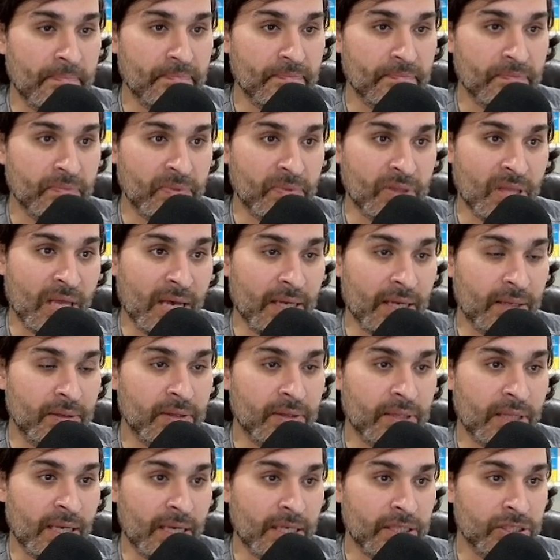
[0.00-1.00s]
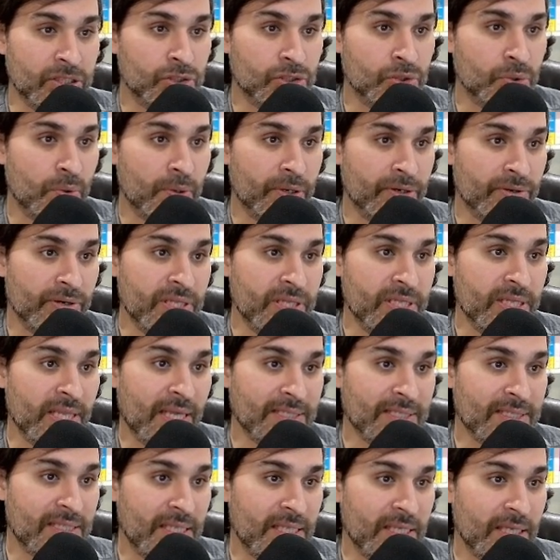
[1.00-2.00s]
that is showing really
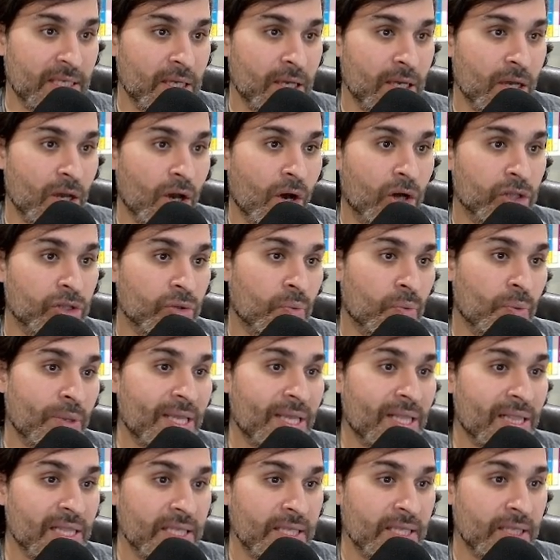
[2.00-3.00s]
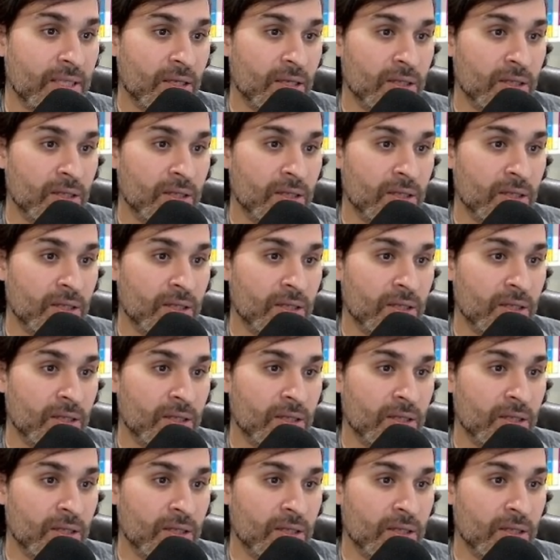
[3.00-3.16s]
nicely. On the weekly